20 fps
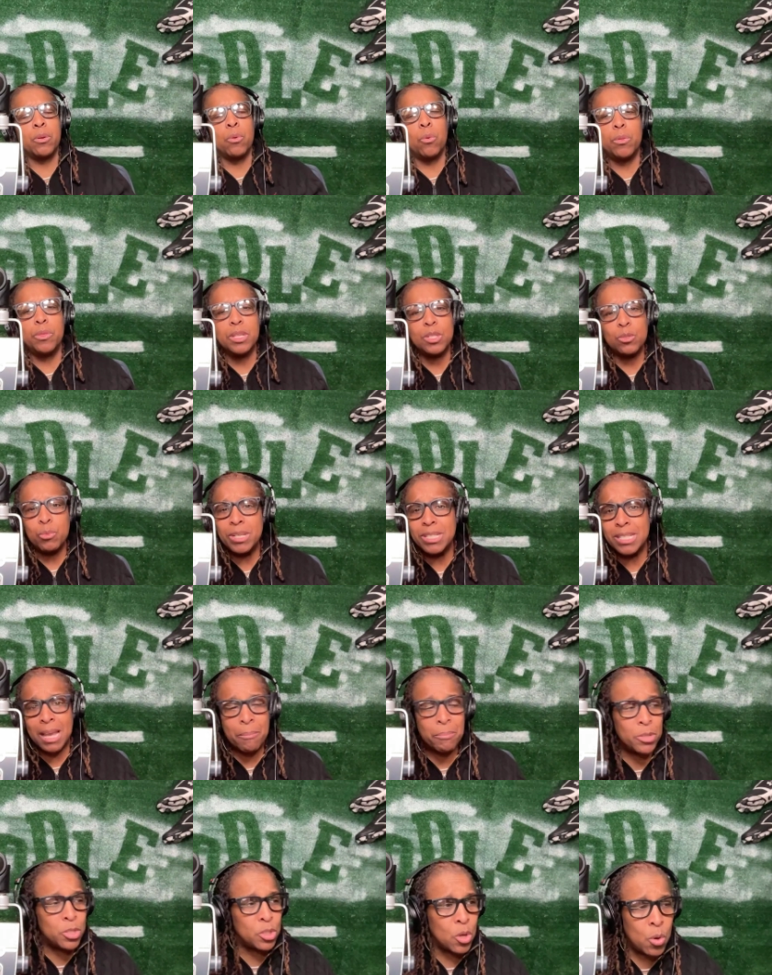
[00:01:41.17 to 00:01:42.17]
On this week's
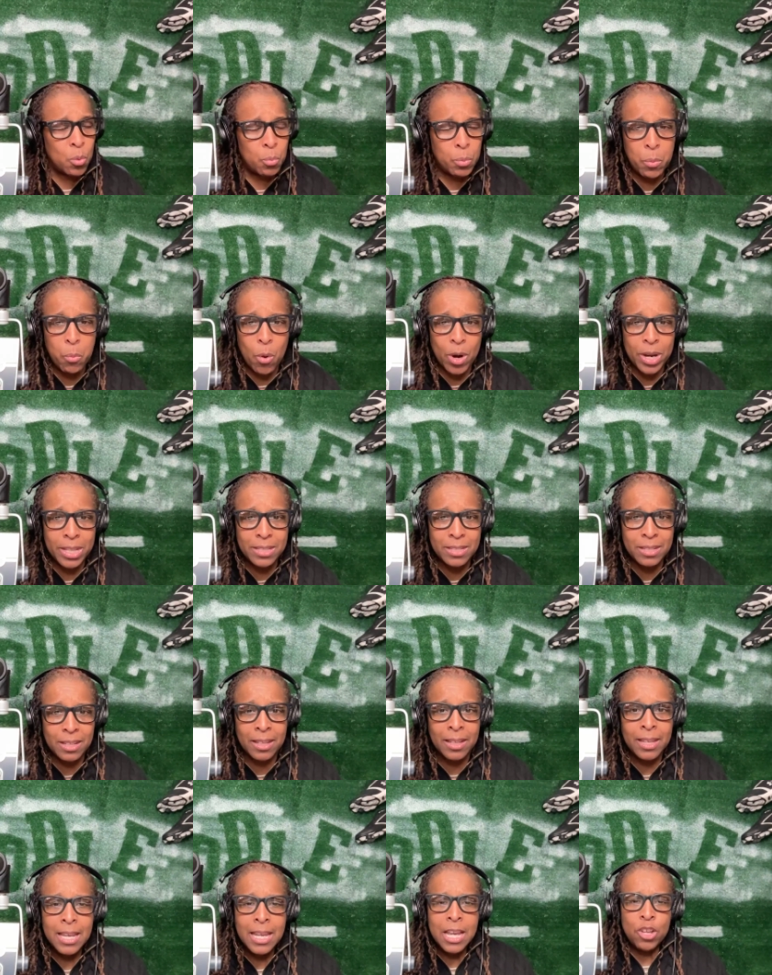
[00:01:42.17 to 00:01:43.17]
episode, we wanted to
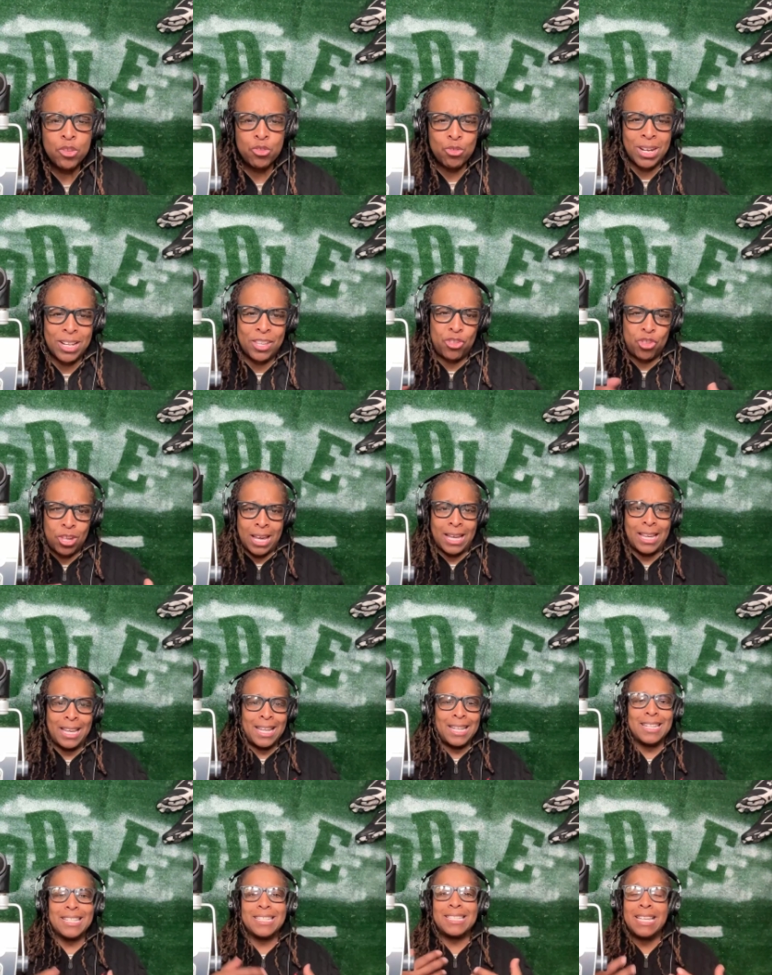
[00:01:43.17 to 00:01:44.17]
try to check
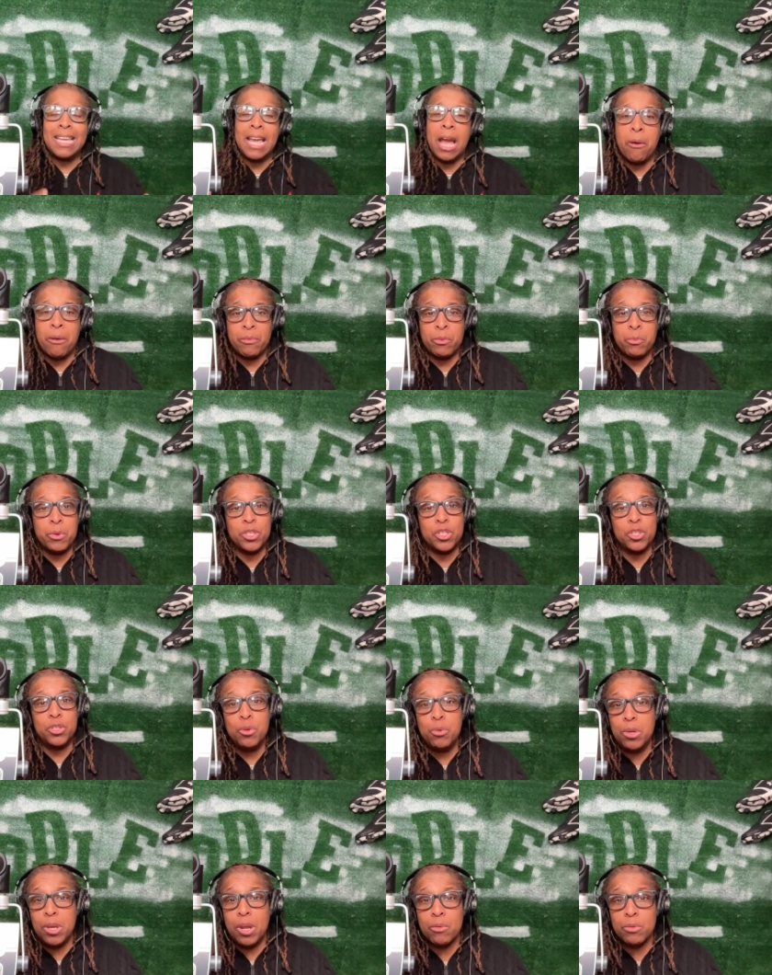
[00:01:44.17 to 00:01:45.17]
in to see how everyone's new
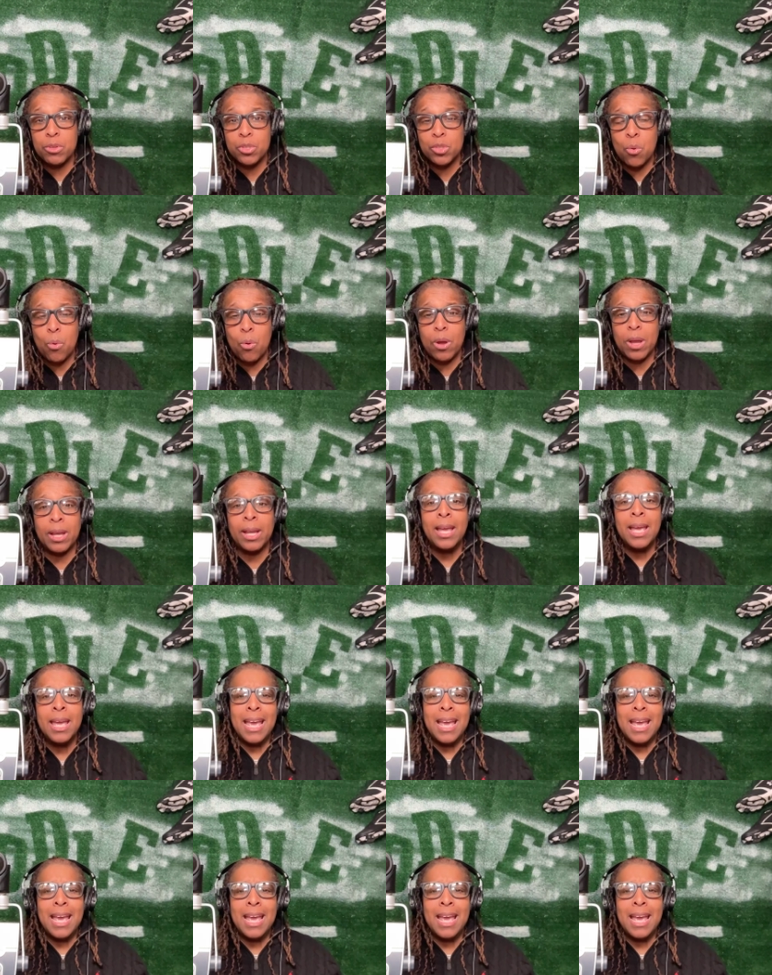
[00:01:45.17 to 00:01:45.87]
year is going